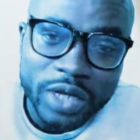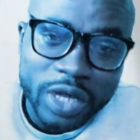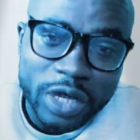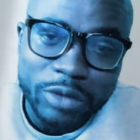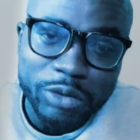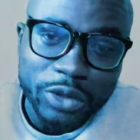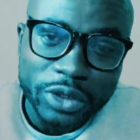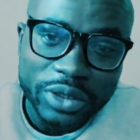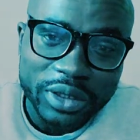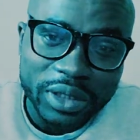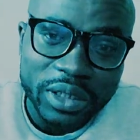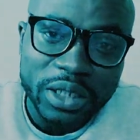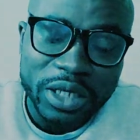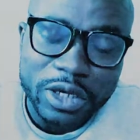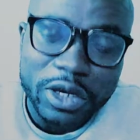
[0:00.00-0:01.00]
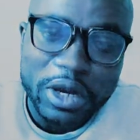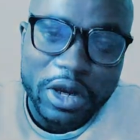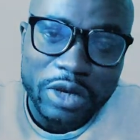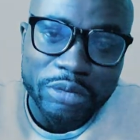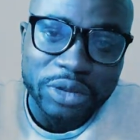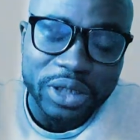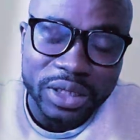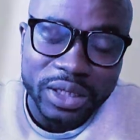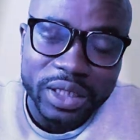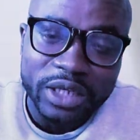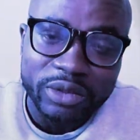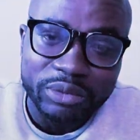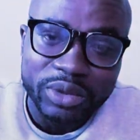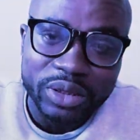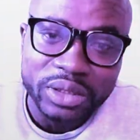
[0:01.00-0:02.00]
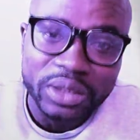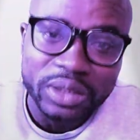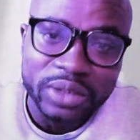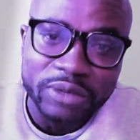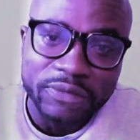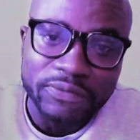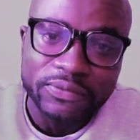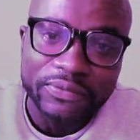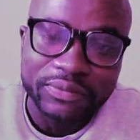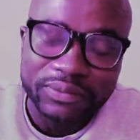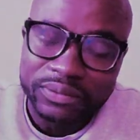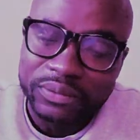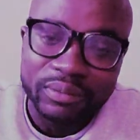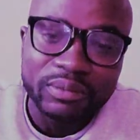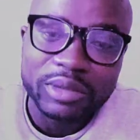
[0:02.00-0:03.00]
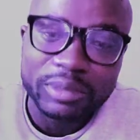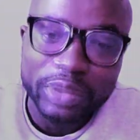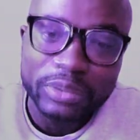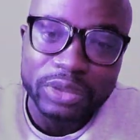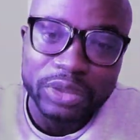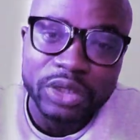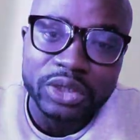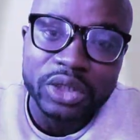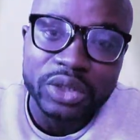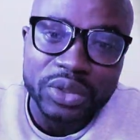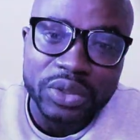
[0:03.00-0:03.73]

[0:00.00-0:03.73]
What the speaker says: come here and say and call me deadbeat, baby girl, just